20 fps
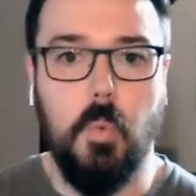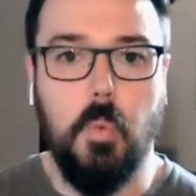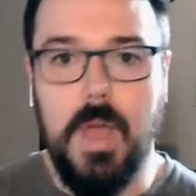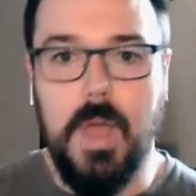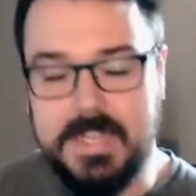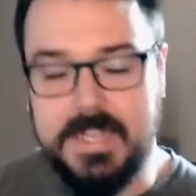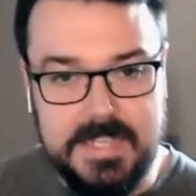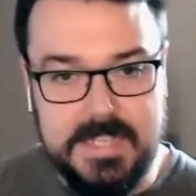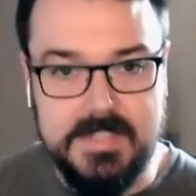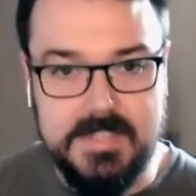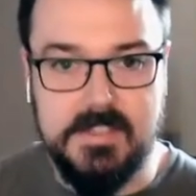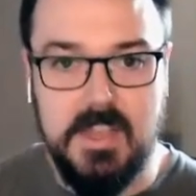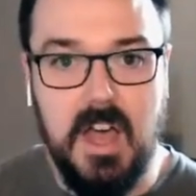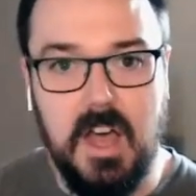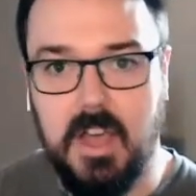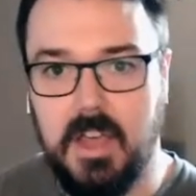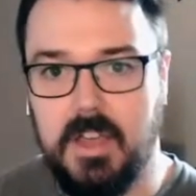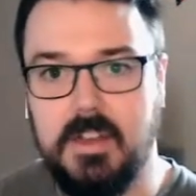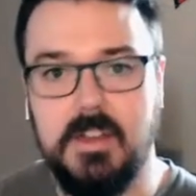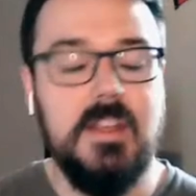When he's
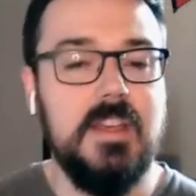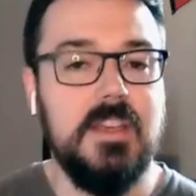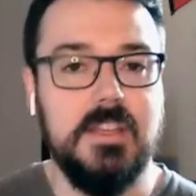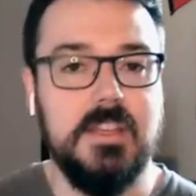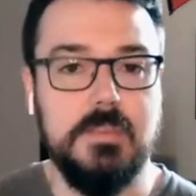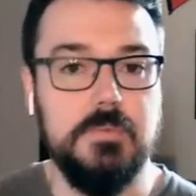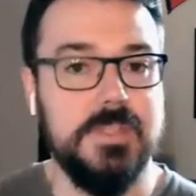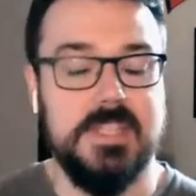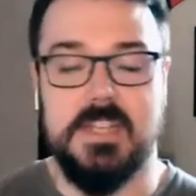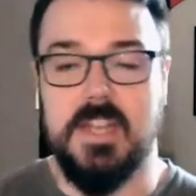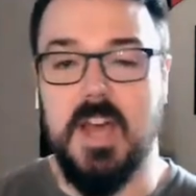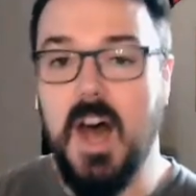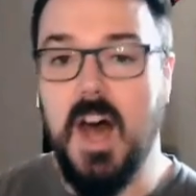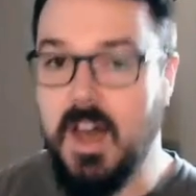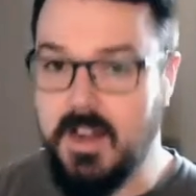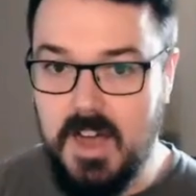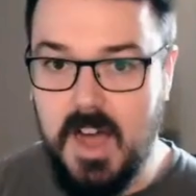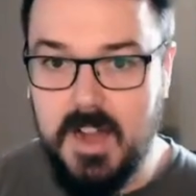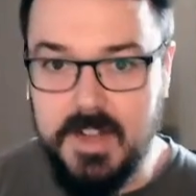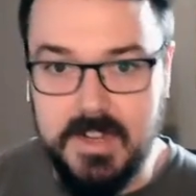on, he was
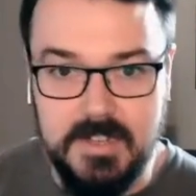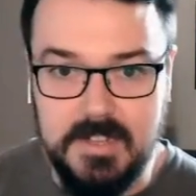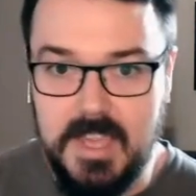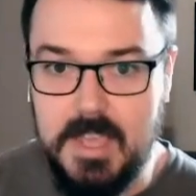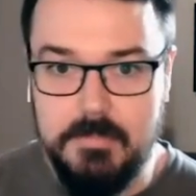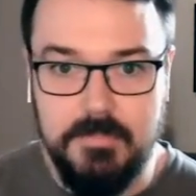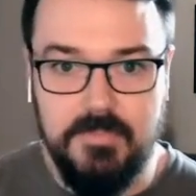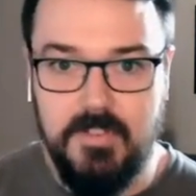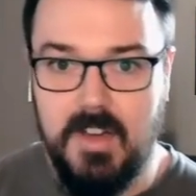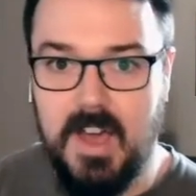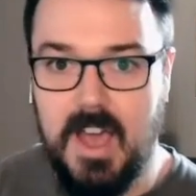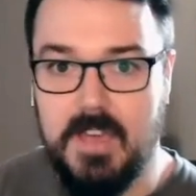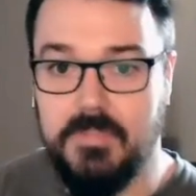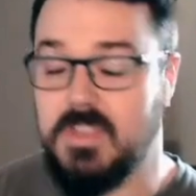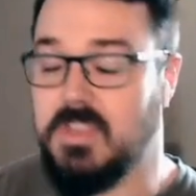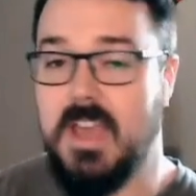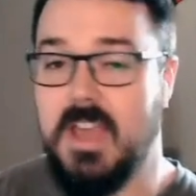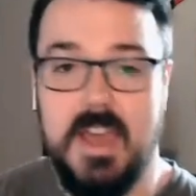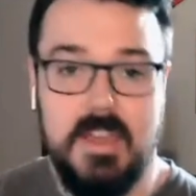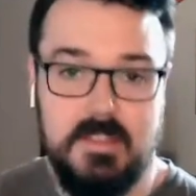not on in game
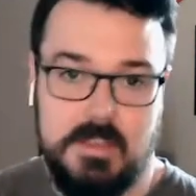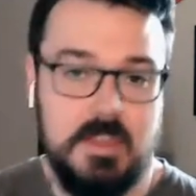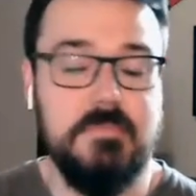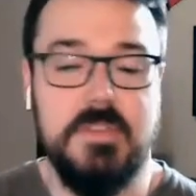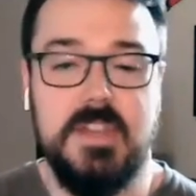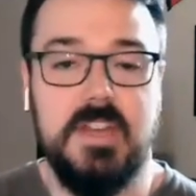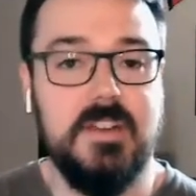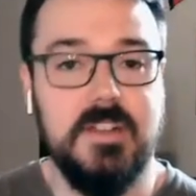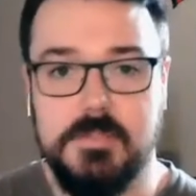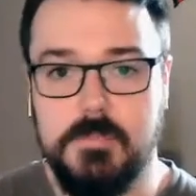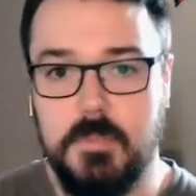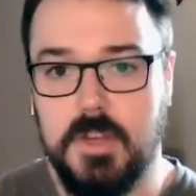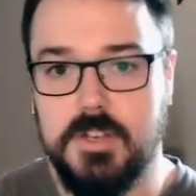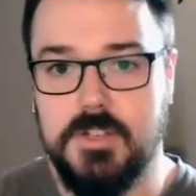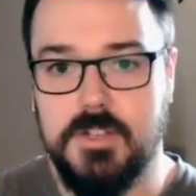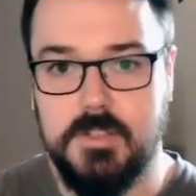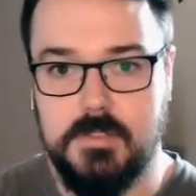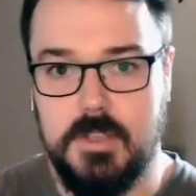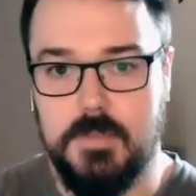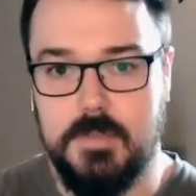five. He had admitted as
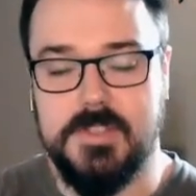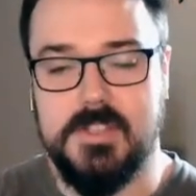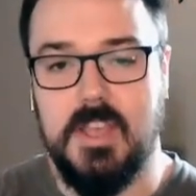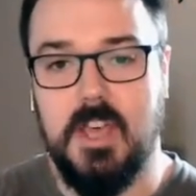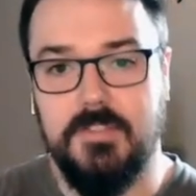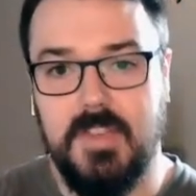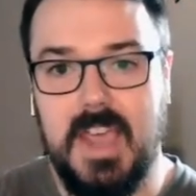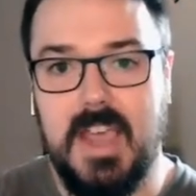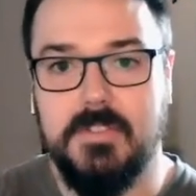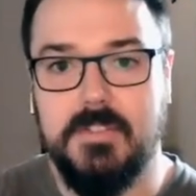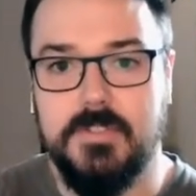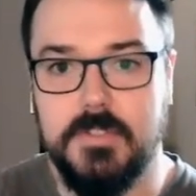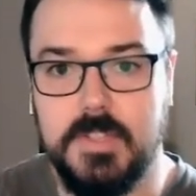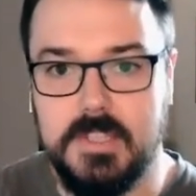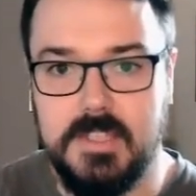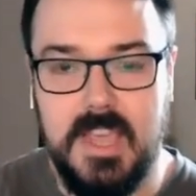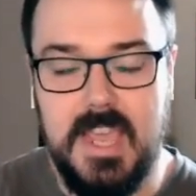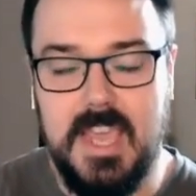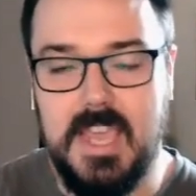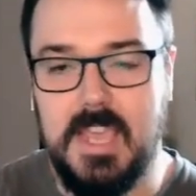much himself
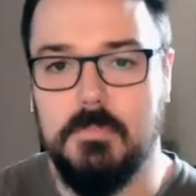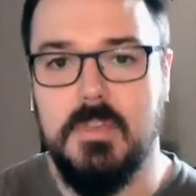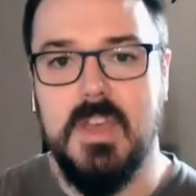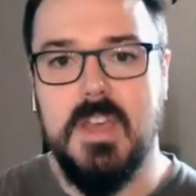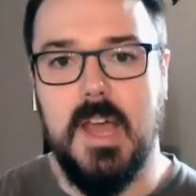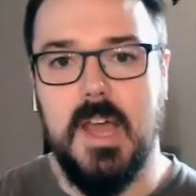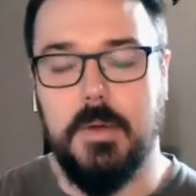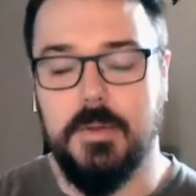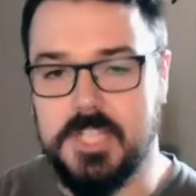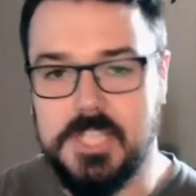after the game.